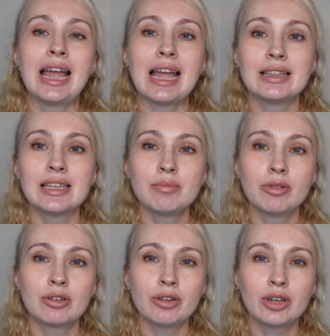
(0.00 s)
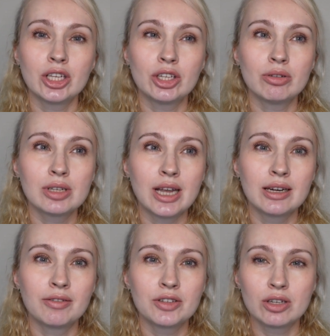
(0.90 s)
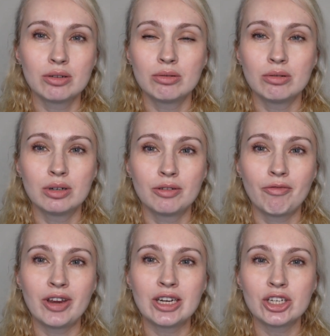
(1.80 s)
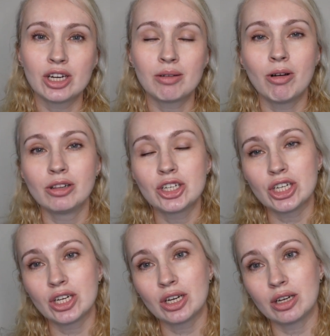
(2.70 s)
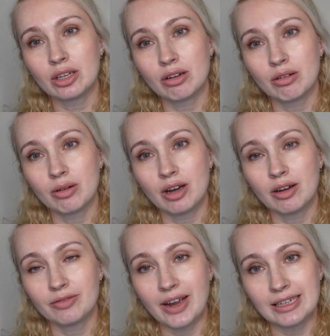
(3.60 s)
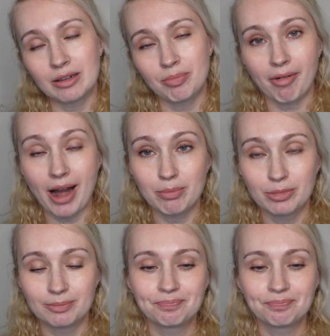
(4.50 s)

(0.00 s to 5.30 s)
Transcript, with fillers: And this burr you can use kind of to uh, finishing, polishing your uh, final prep.